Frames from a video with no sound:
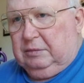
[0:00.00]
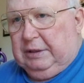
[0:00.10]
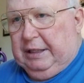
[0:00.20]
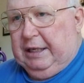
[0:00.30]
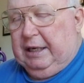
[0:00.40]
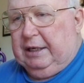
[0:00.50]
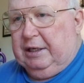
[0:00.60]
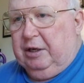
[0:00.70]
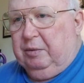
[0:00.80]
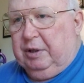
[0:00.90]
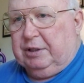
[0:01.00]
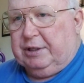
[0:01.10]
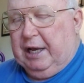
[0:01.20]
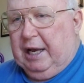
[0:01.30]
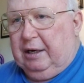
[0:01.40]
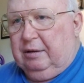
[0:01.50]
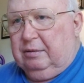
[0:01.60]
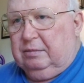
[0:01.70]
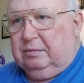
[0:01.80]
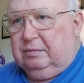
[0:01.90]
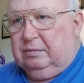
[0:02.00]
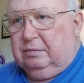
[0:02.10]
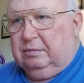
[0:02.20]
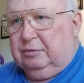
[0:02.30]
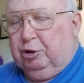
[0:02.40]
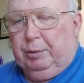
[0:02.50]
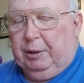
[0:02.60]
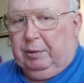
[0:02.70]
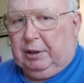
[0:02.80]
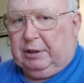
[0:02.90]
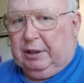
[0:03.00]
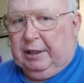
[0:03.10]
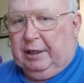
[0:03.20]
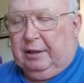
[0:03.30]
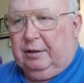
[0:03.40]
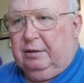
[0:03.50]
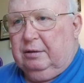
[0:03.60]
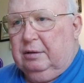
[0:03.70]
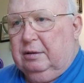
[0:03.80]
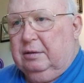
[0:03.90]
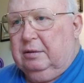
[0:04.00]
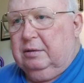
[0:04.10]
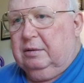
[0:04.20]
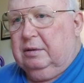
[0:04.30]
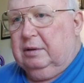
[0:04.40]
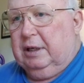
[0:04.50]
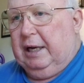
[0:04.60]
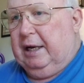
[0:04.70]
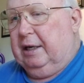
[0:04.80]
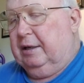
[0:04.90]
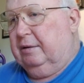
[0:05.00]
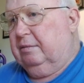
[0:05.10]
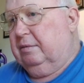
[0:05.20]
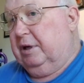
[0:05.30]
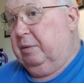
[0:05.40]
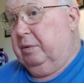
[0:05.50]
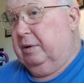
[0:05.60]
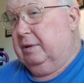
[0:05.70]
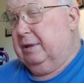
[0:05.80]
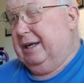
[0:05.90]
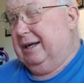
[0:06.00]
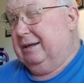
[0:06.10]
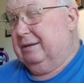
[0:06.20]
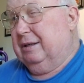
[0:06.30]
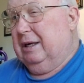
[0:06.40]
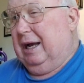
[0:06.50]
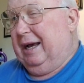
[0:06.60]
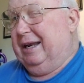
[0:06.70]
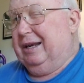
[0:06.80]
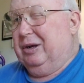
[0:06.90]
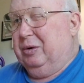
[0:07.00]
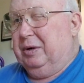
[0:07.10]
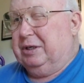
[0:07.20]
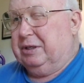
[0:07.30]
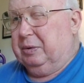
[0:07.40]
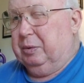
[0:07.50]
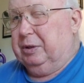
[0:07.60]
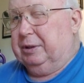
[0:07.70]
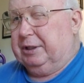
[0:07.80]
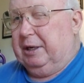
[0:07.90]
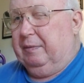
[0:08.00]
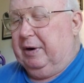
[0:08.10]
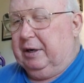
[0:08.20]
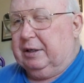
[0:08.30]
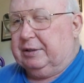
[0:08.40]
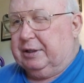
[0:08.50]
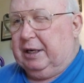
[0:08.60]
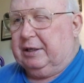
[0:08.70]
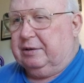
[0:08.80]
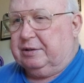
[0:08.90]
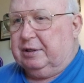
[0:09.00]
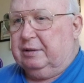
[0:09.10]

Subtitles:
the idea was that nobody worked the land, and you weren't, I didn't go into real deep here because